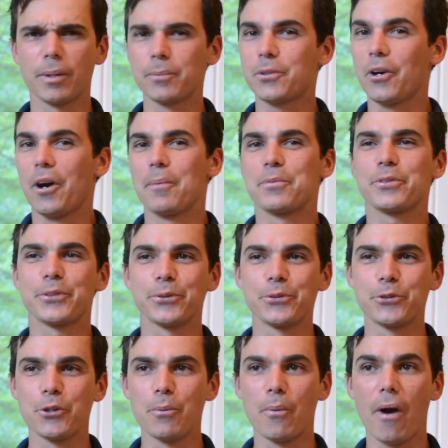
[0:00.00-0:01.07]
sometimes a little
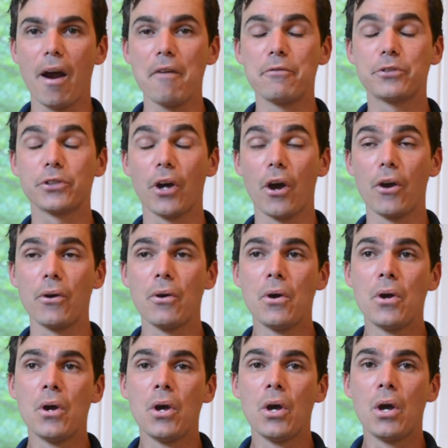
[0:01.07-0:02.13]
too brave. So
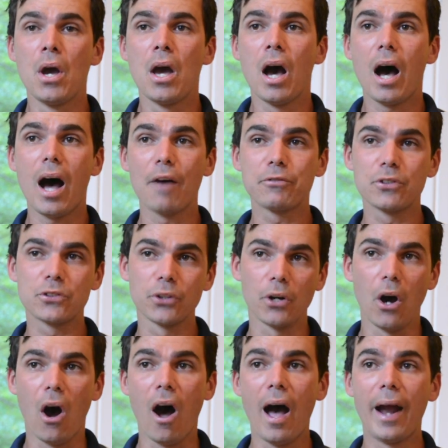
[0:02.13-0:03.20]
after sort
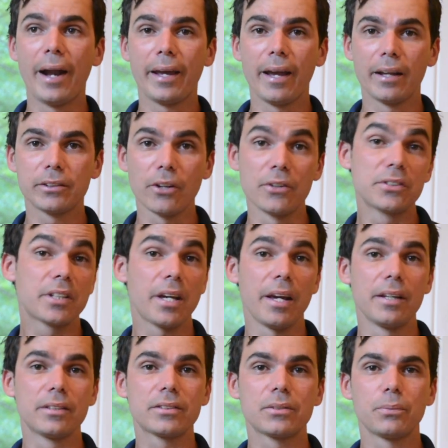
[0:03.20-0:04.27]
of ironing out those
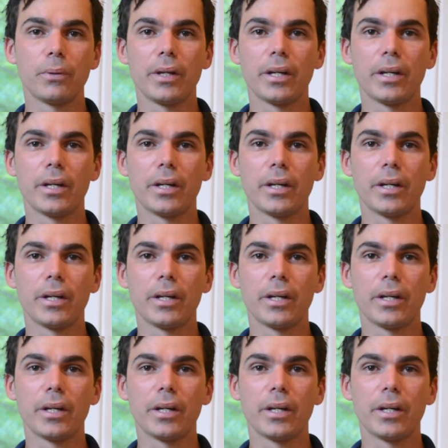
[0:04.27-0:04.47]
kinks,